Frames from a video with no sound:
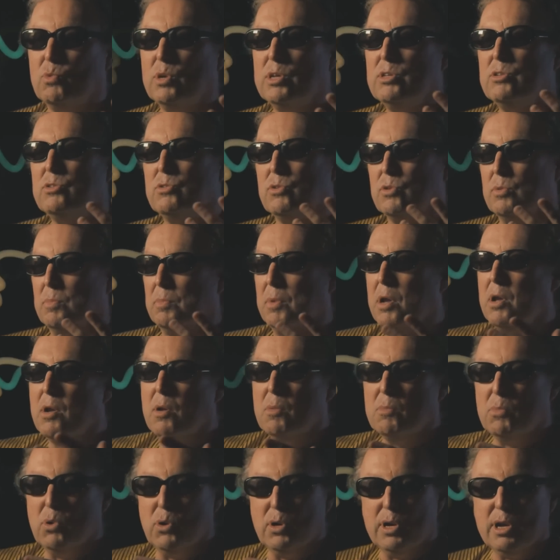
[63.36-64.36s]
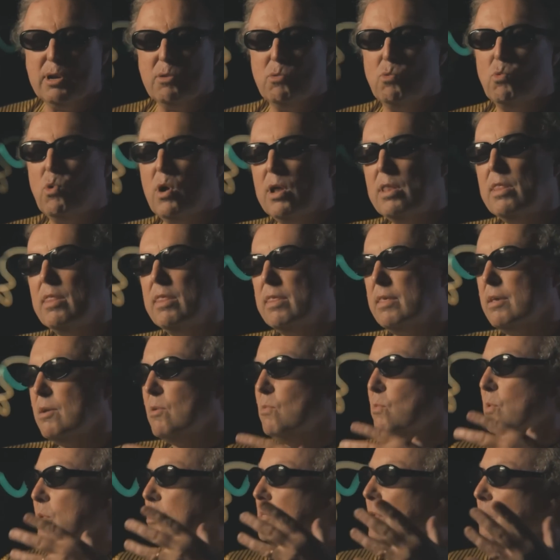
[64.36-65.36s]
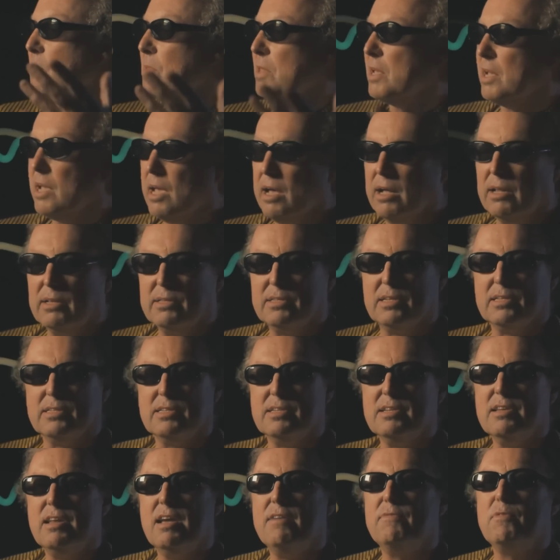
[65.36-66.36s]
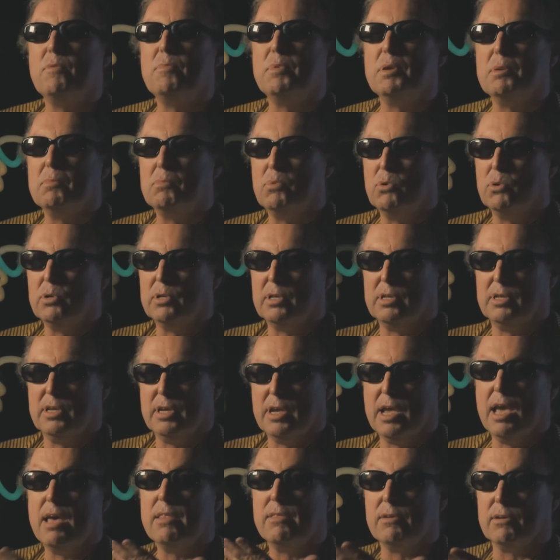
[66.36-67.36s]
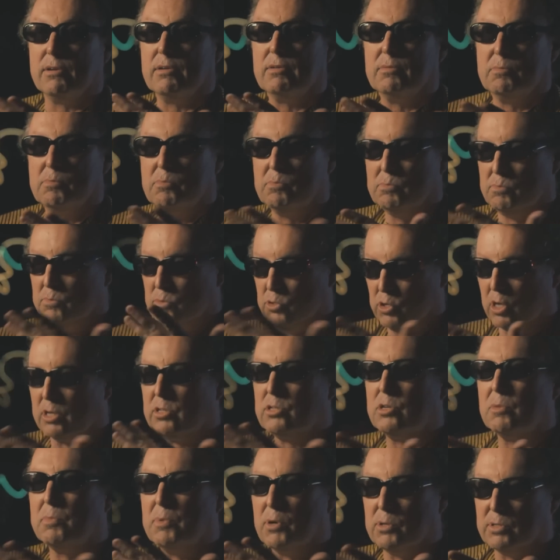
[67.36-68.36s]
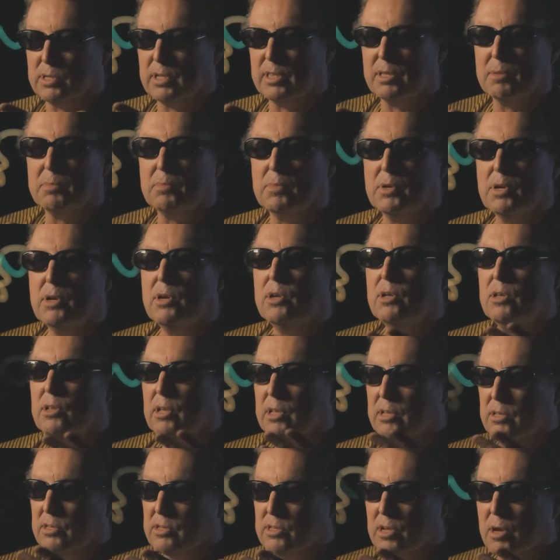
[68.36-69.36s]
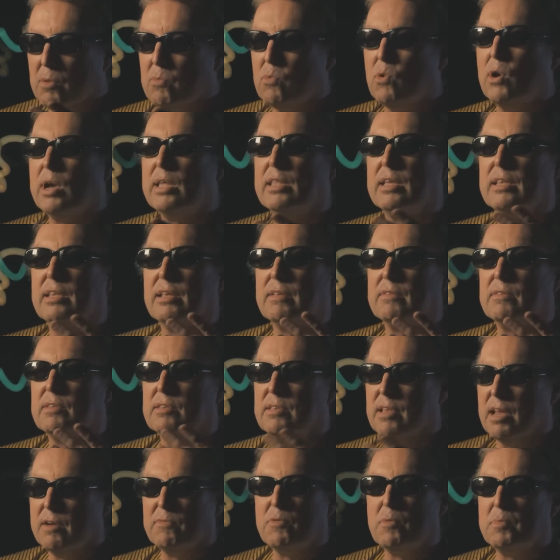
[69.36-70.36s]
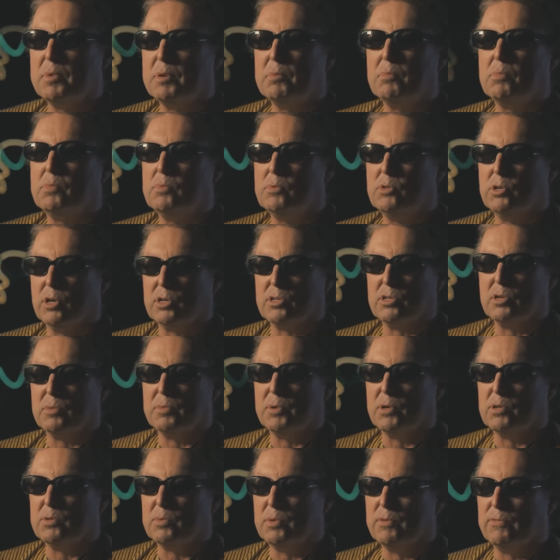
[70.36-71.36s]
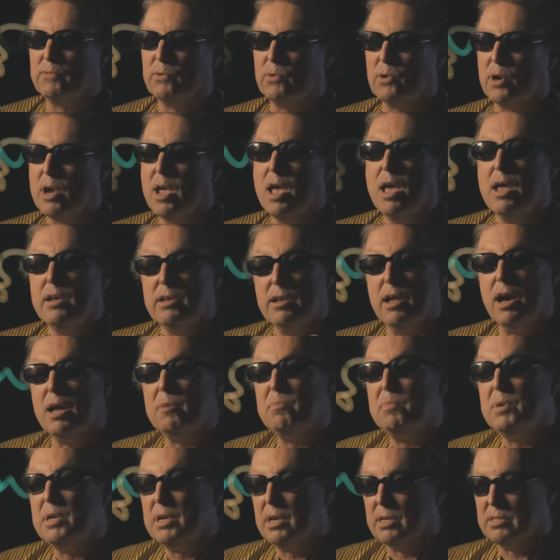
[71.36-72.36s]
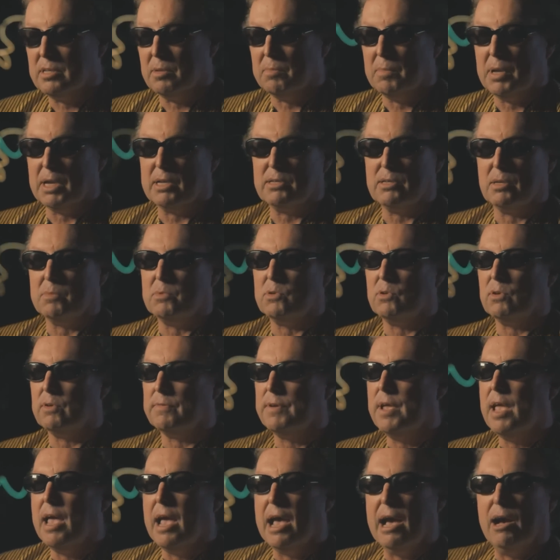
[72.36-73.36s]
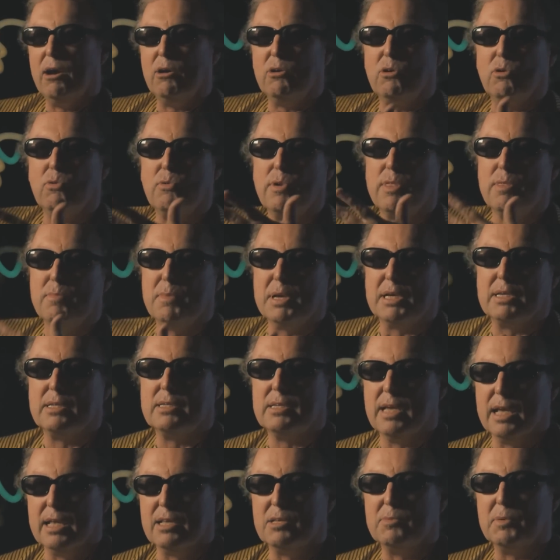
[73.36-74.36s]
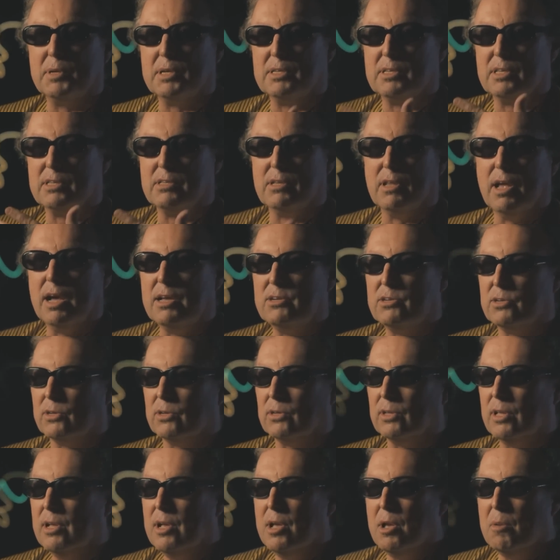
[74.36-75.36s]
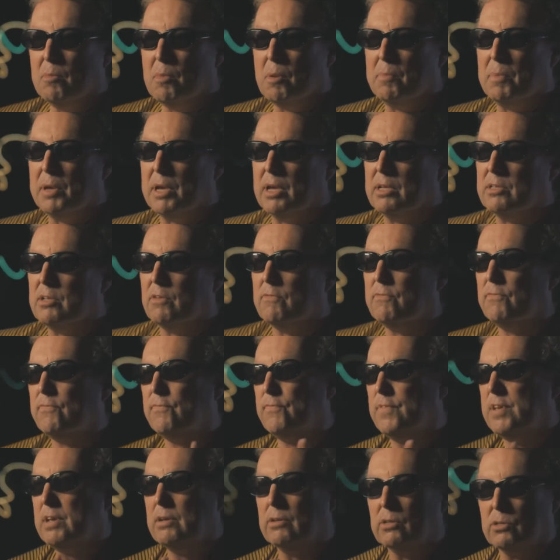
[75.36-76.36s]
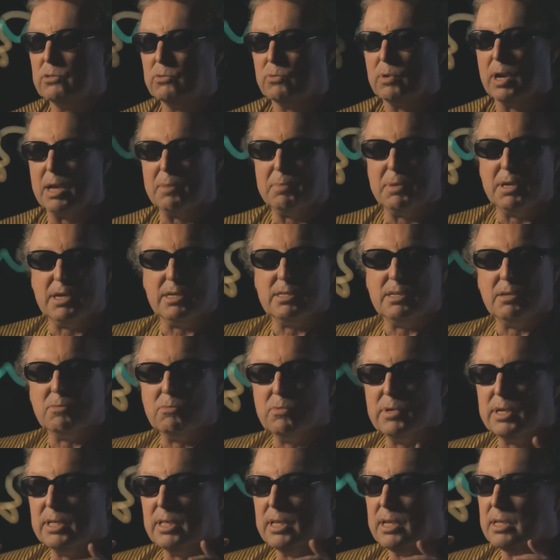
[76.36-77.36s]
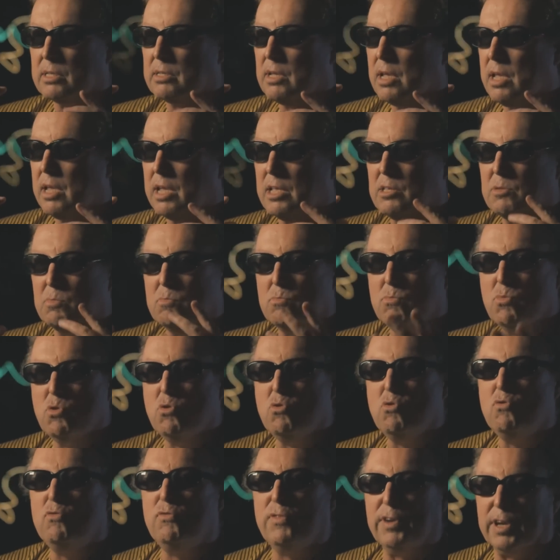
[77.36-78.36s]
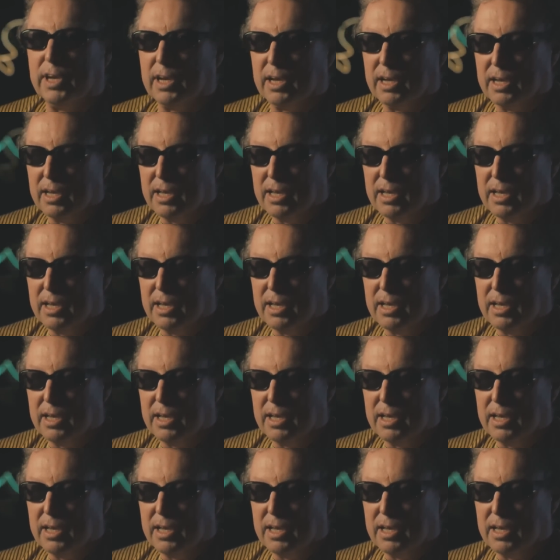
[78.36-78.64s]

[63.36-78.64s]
wisdom, putting one thing with something else that's never been put together, juxtaposing them in some way that they've never been juxtaposed before, not because it makes some sort of algorithmic sense, because it's logical, but because it feels right, because it really is, it's moving.